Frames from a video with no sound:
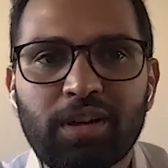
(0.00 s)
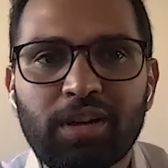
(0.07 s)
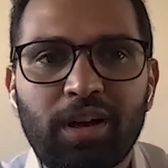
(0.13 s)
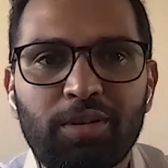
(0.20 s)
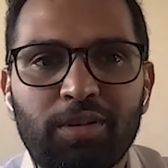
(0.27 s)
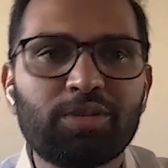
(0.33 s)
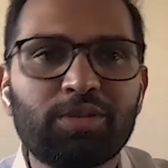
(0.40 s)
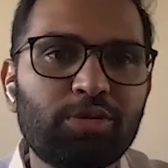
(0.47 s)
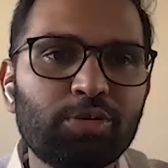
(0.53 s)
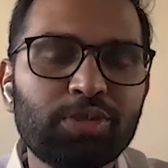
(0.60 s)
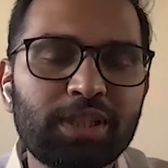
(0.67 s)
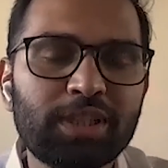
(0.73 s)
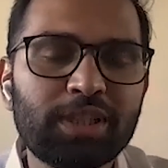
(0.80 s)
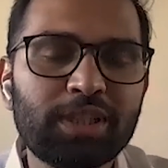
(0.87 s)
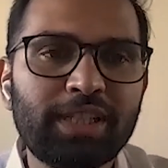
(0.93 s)
to the
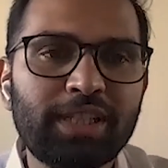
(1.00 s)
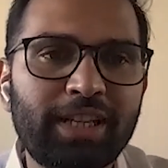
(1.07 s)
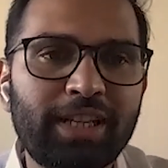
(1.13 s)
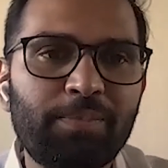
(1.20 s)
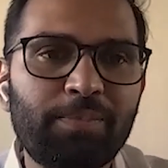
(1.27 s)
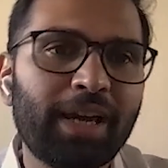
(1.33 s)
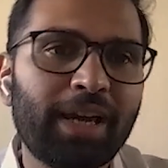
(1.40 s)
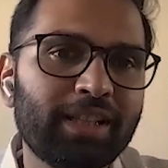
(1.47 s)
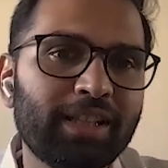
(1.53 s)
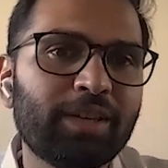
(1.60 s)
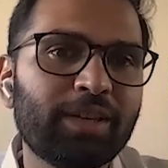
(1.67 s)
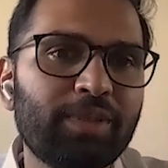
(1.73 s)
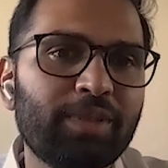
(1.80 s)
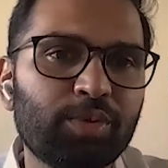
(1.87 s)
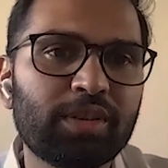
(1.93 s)
state helpline, and then we
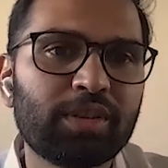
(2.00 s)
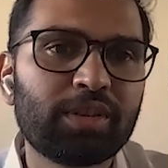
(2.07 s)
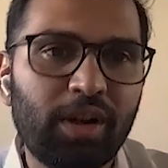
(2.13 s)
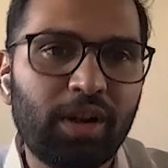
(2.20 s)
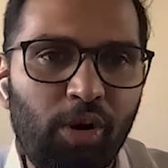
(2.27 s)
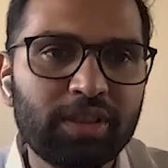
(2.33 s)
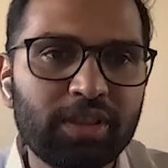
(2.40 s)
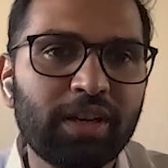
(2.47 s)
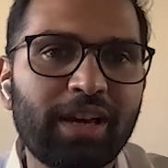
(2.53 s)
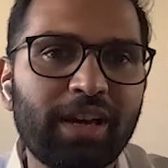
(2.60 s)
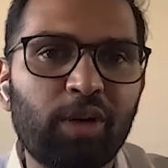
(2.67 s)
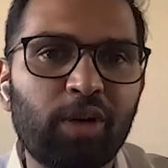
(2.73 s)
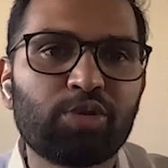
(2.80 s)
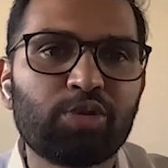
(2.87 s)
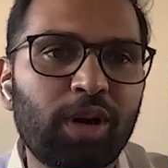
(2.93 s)
would on the
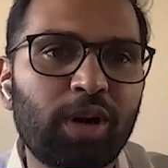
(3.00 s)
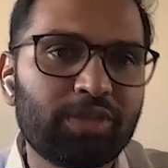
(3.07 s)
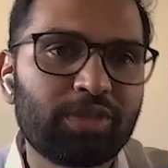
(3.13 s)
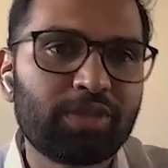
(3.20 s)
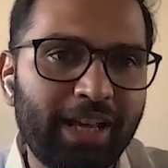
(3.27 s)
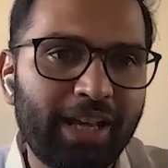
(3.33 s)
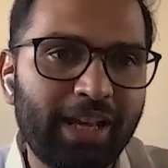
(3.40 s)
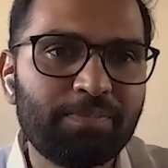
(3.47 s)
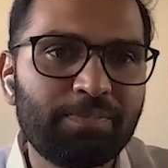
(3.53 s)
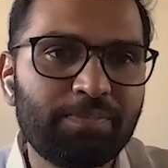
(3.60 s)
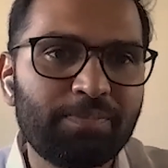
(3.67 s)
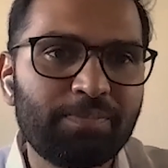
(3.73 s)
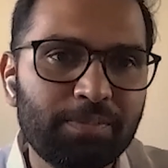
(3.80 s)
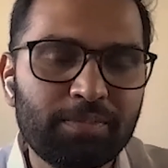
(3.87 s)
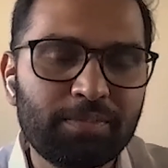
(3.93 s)
ground go out and help
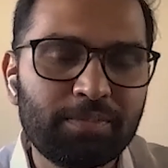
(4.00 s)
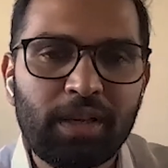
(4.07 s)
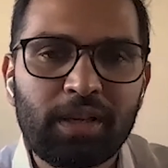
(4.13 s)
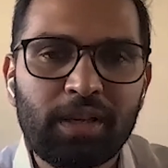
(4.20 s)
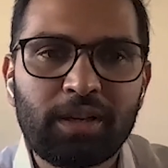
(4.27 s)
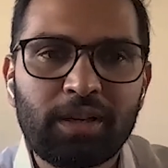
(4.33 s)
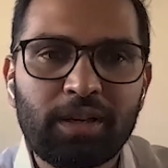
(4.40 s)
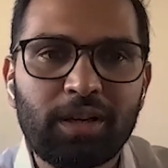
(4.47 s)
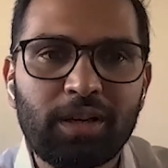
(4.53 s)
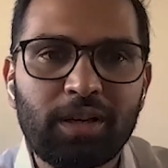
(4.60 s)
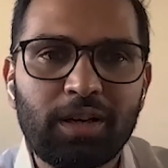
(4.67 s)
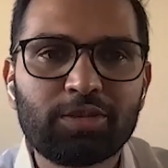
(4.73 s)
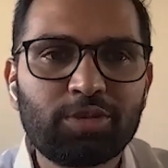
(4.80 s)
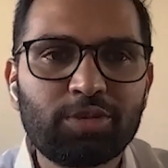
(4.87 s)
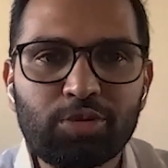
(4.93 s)
him. So
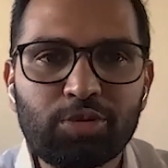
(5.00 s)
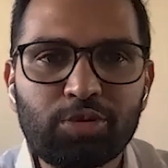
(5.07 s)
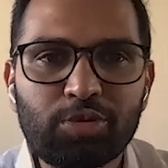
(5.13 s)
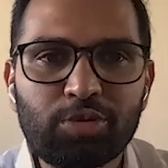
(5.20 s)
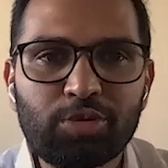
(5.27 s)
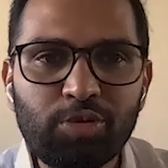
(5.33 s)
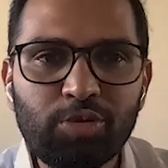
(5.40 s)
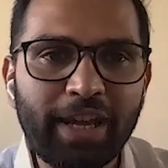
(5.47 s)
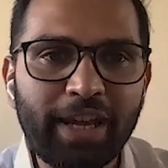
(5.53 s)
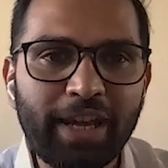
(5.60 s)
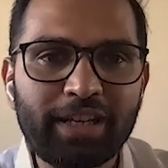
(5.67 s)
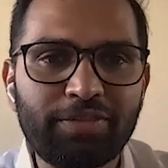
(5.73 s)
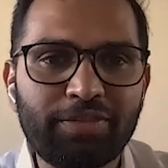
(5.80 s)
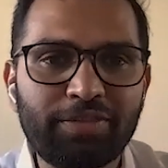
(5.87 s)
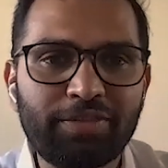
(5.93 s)
two very different
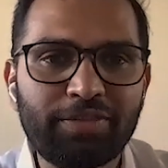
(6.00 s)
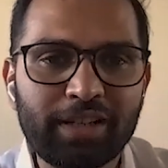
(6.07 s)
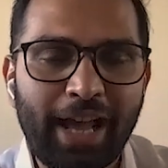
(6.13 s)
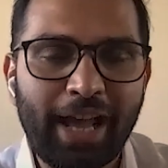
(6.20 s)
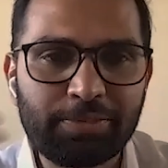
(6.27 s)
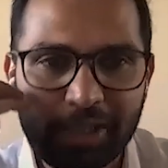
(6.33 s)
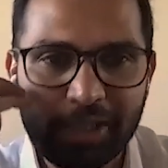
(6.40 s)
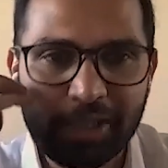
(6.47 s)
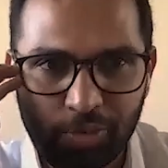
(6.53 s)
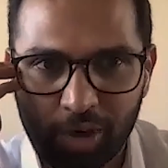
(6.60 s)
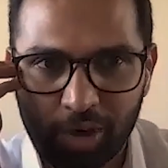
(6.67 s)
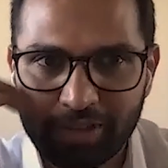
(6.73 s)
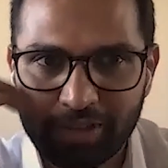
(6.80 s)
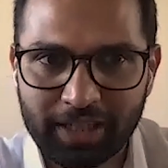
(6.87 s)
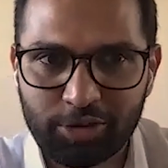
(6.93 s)
aspects of what we
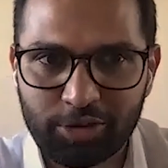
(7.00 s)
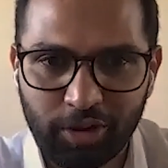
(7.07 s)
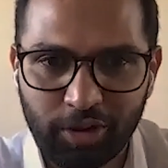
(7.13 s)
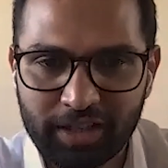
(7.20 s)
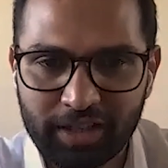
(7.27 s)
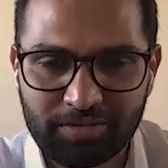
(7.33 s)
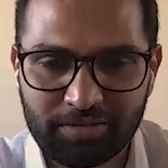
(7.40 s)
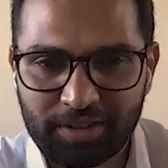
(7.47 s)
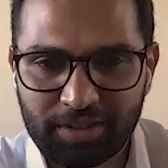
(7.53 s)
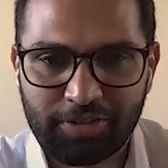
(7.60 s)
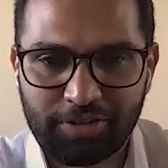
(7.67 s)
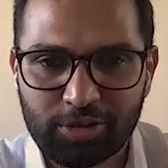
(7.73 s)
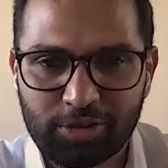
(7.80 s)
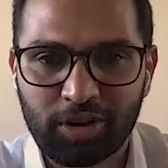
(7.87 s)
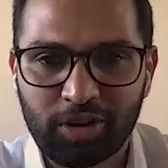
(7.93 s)
did during the first
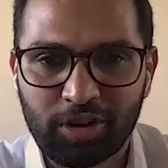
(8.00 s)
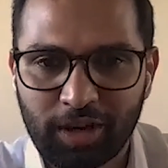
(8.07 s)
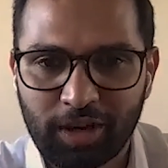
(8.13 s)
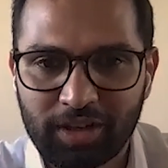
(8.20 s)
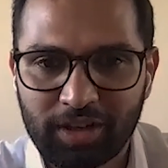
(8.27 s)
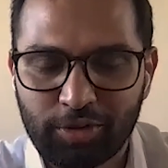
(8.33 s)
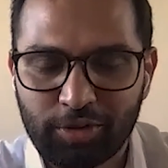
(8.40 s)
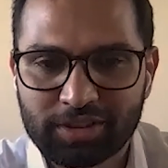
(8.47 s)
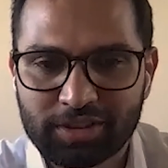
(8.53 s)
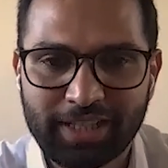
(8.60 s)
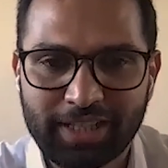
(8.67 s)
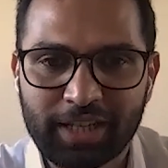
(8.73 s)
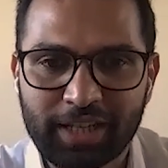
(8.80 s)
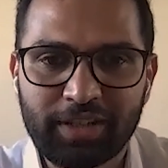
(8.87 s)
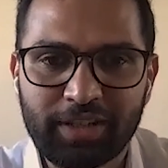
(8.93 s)
lockdown and of course the
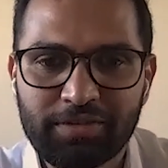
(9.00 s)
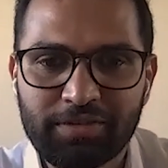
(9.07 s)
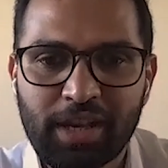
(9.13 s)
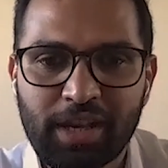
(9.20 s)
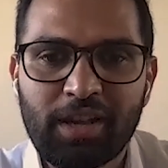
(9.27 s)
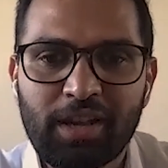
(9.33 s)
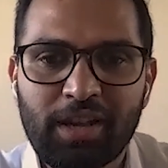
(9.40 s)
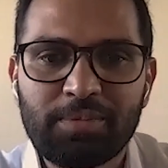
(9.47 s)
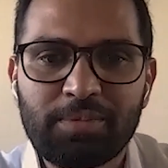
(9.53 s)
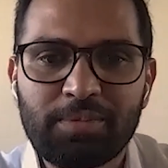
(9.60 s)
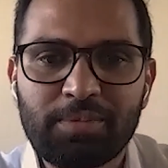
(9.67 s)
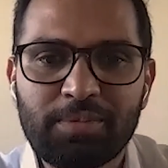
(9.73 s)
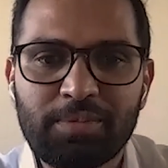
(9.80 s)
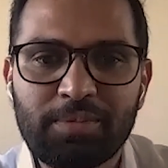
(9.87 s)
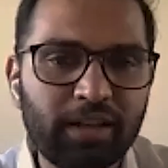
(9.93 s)
second wave, but
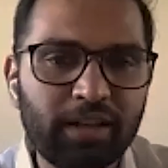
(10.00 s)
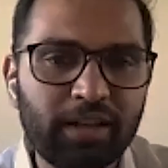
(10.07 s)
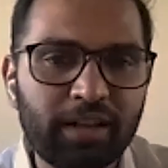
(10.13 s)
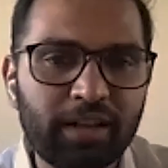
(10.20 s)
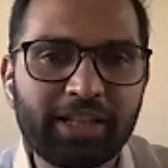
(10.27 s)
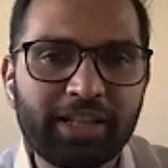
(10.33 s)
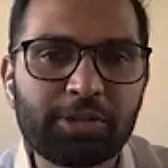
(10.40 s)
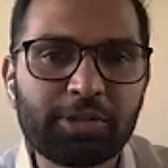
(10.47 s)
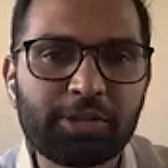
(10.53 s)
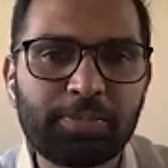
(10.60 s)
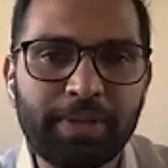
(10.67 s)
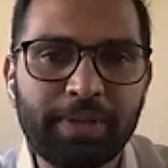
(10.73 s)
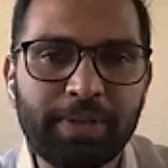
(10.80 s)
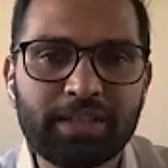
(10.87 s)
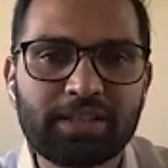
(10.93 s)
both great learning
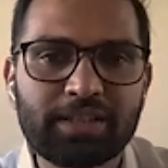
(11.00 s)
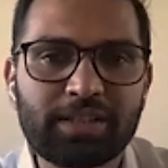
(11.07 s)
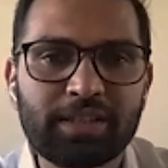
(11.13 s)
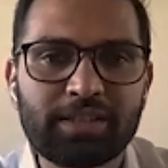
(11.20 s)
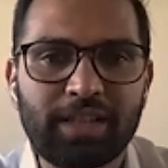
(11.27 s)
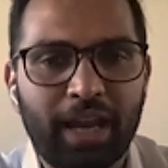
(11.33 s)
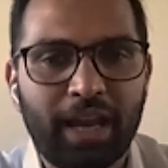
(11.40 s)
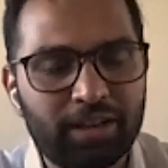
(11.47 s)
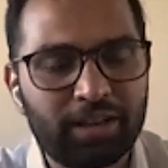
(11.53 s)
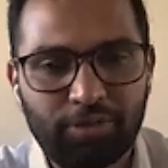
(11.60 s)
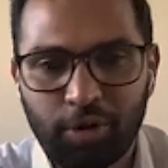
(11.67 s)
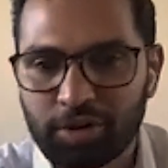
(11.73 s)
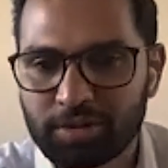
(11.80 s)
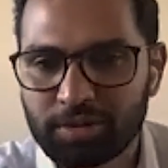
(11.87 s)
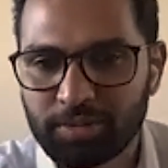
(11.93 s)
experiences. And
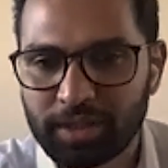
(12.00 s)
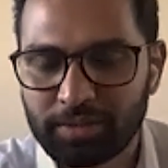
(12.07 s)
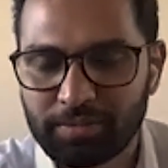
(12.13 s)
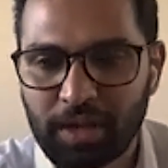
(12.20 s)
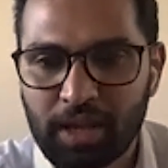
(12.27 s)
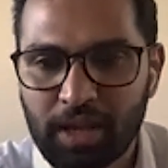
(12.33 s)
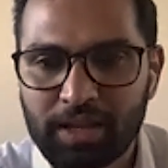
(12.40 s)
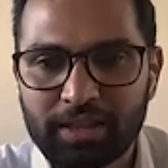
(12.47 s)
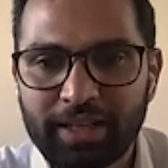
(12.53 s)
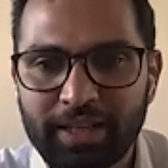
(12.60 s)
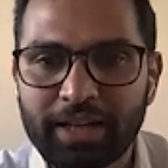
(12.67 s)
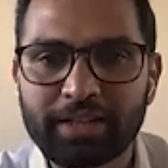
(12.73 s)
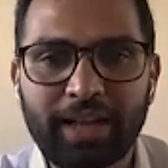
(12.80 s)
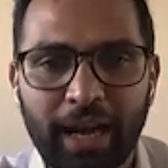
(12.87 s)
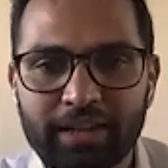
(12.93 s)
of course
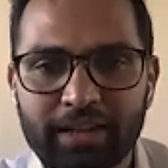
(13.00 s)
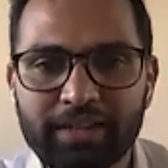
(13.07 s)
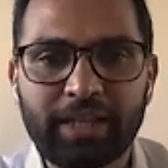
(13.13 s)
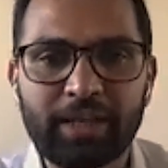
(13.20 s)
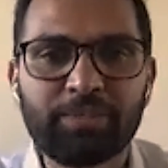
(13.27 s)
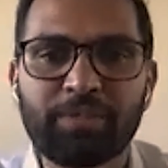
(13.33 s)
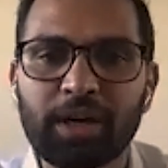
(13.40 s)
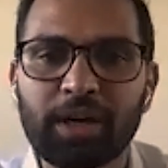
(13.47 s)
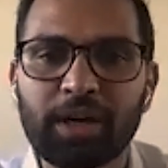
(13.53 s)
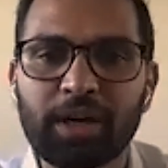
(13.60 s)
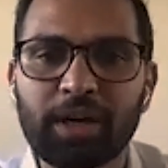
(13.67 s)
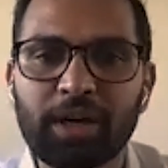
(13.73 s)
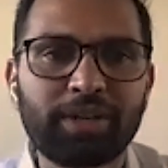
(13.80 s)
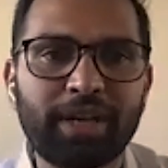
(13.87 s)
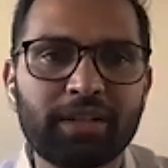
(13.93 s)
the entire team worked
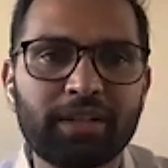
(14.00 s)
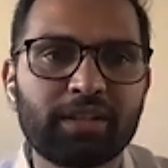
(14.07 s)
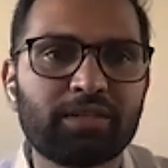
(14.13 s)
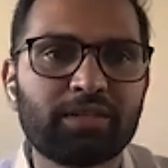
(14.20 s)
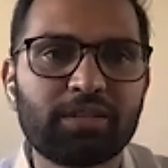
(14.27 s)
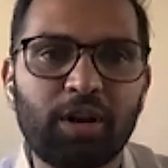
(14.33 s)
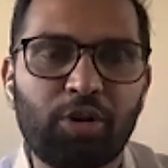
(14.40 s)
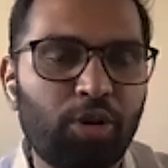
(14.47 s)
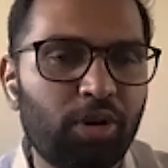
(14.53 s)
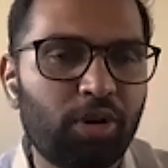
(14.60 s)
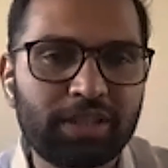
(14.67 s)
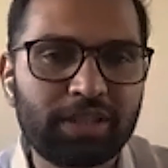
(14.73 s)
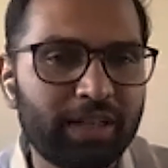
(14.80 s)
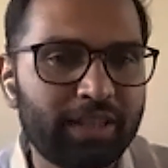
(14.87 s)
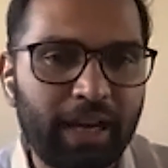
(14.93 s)
together across
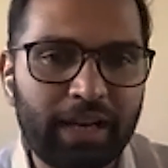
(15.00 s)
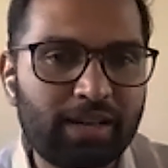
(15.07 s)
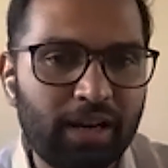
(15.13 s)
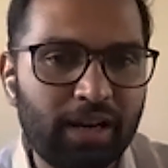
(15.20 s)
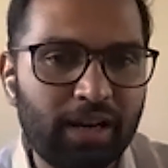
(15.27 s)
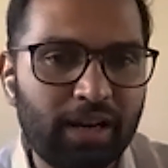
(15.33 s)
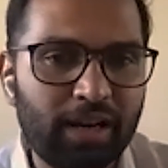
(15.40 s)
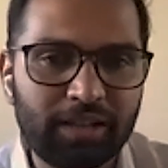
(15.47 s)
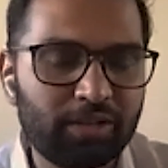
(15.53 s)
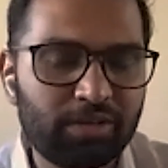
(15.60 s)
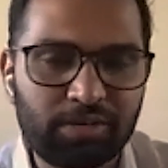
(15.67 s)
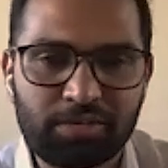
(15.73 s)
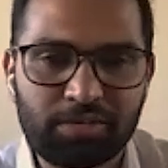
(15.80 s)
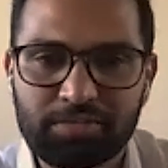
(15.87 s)
the entire country to